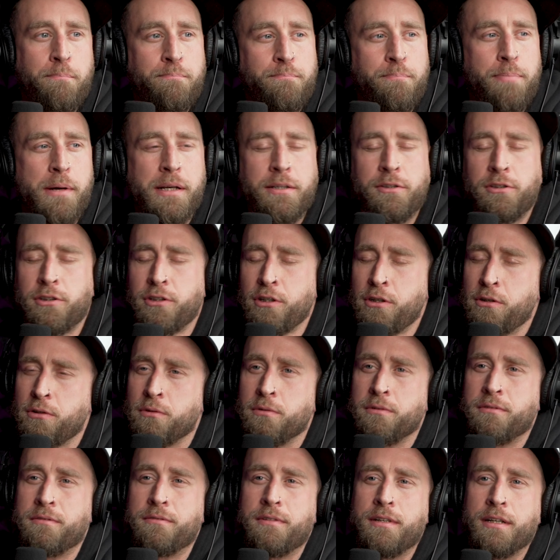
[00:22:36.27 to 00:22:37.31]
but
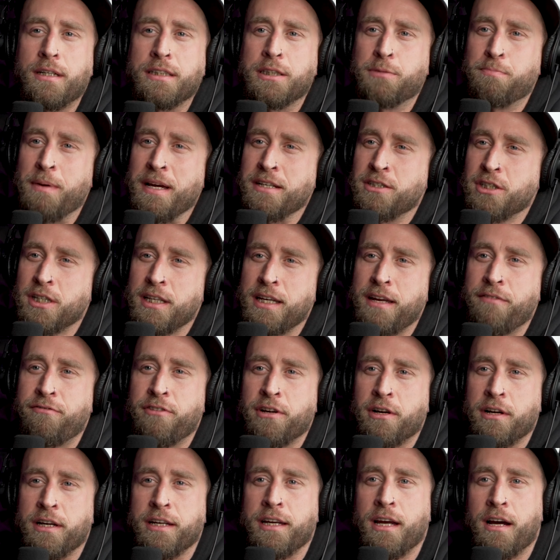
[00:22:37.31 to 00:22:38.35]
dude, especially if
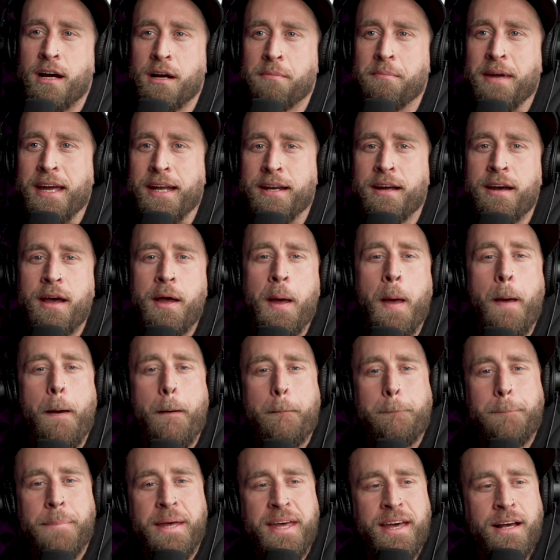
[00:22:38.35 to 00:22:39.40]
you're a young man,
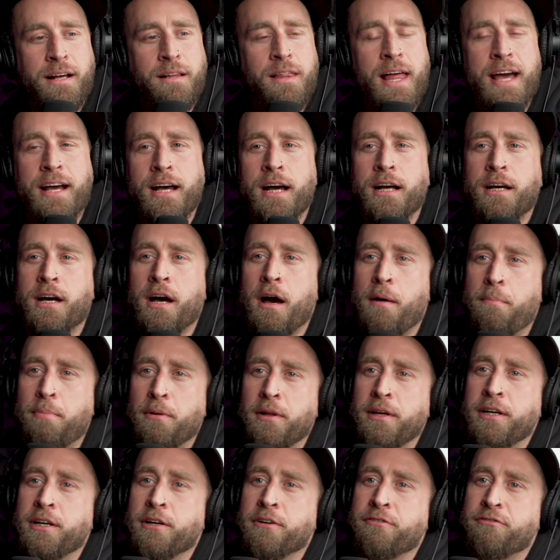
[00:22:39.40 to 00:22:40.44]
pick like a couple
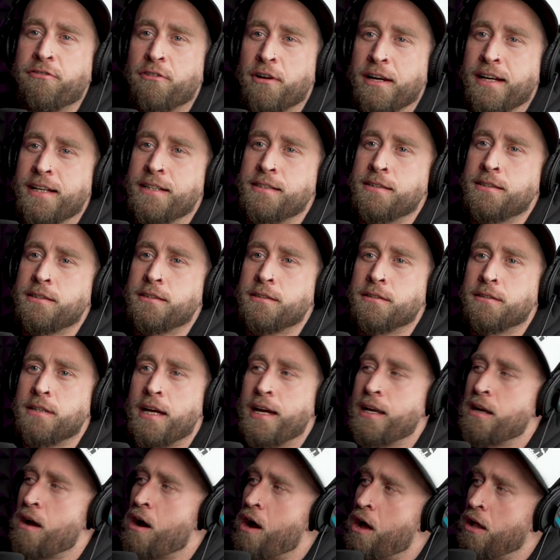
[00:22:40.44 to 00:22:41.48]
of your friends
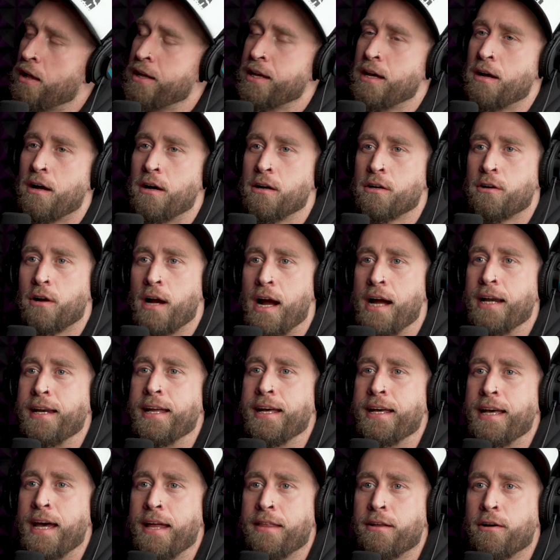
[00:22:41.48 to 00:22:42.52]
and all y'all grind
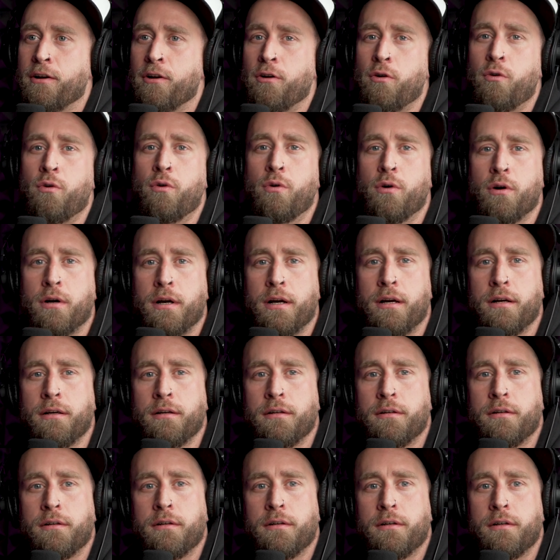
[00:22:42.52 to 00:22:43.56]
together, or,
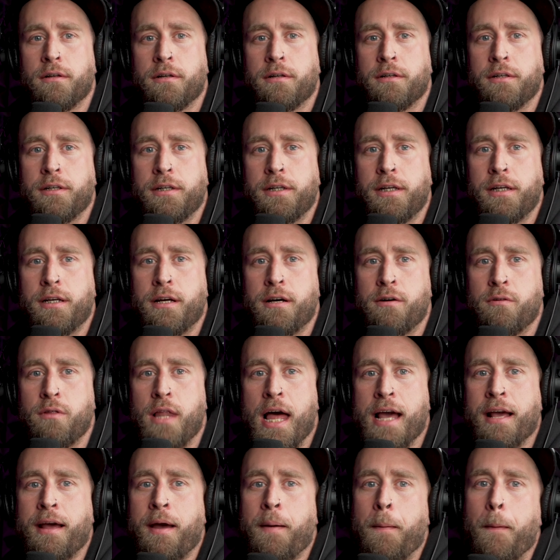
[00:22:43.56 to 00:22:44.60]
you know,
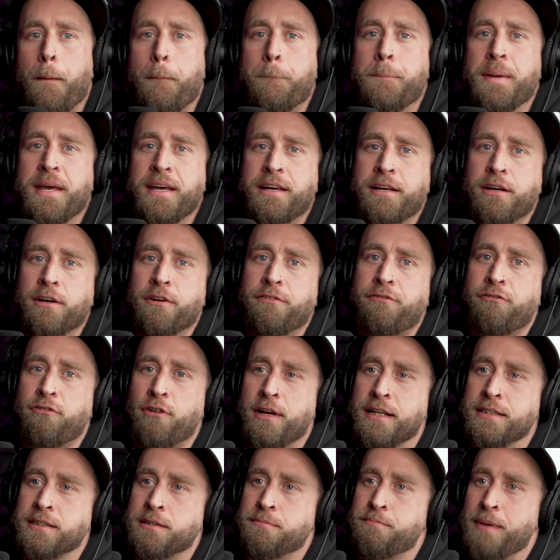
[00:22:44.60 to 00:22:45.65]
like, pick your
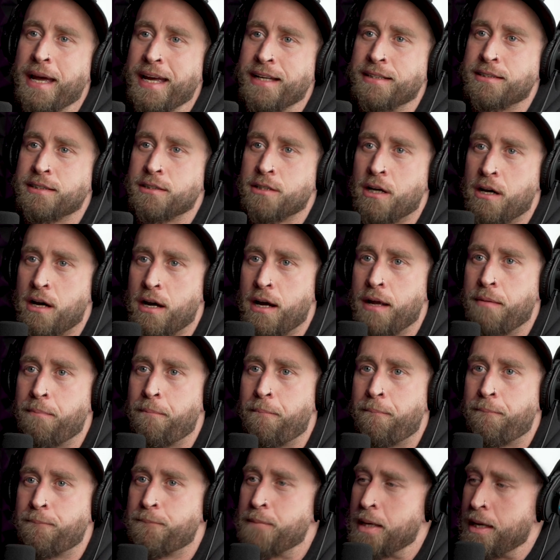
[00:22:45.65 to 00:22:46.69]
friends based
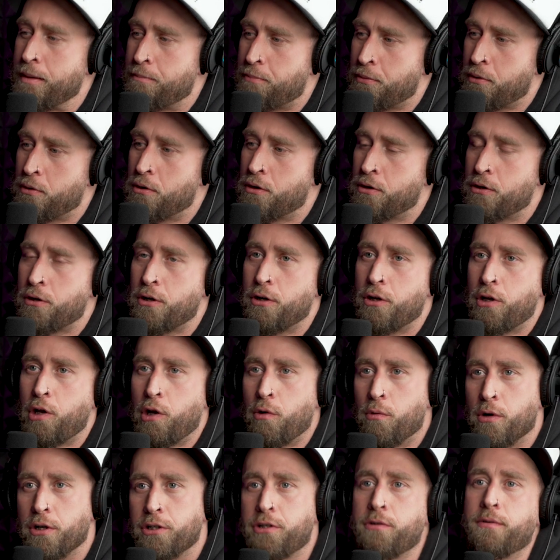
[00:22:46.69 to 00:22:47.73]
on people
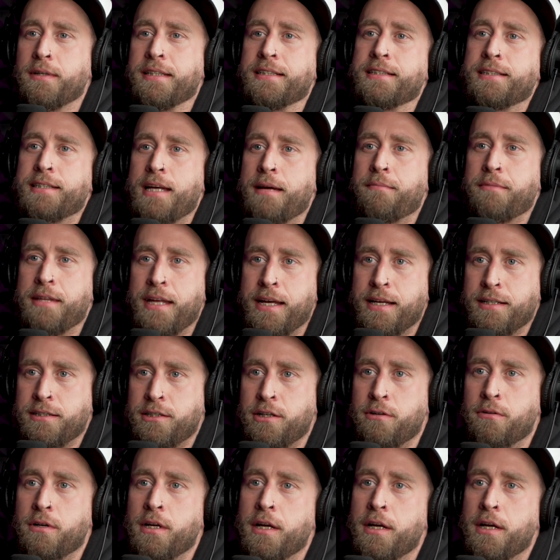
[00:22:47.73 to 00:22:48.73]
who are doing the same thing as you.